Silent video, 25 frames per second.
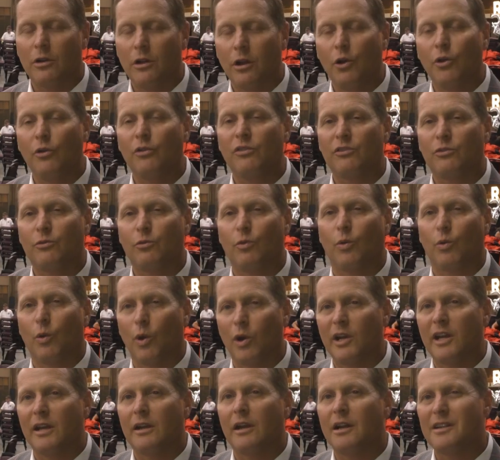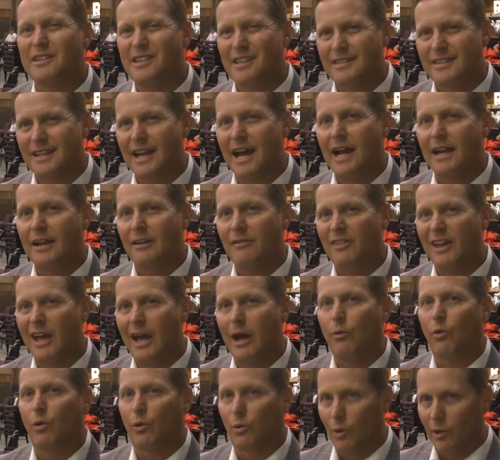close. We're working on design of
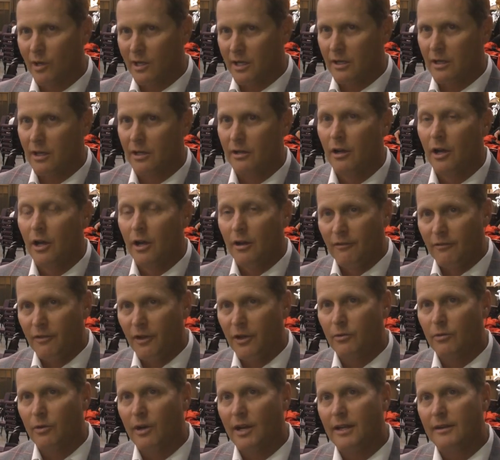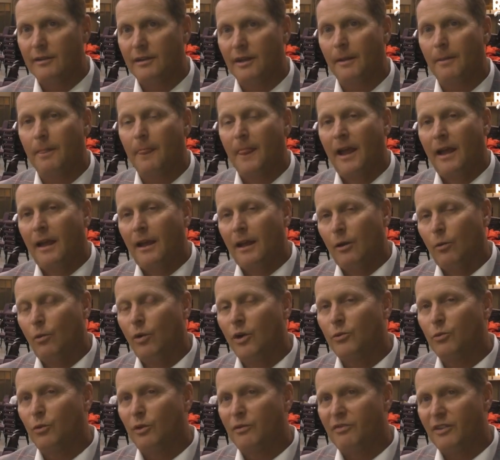that. We're working on fundraising.
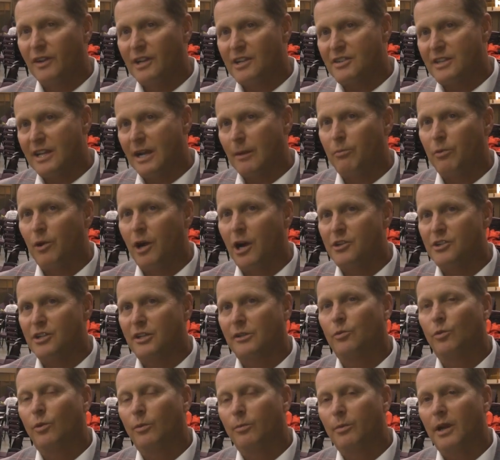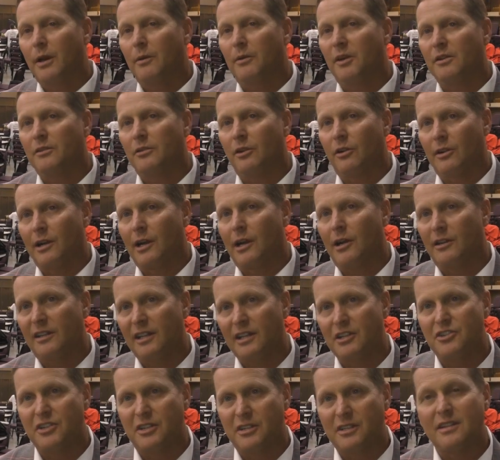Once we finish that project, we'll be able to turn our
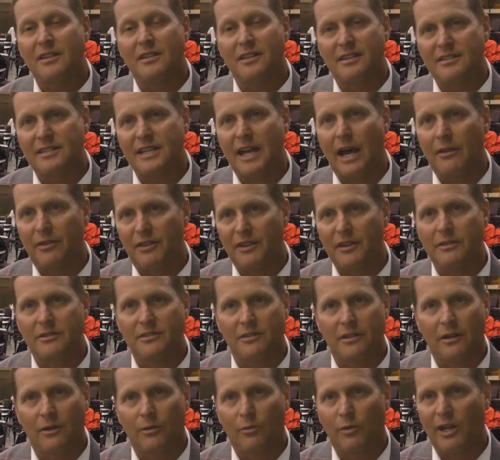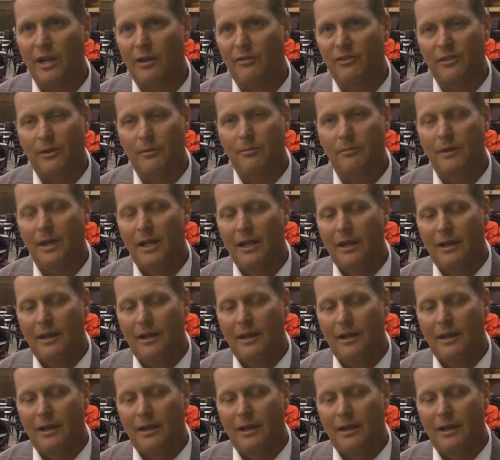attention to the south end zone. We have some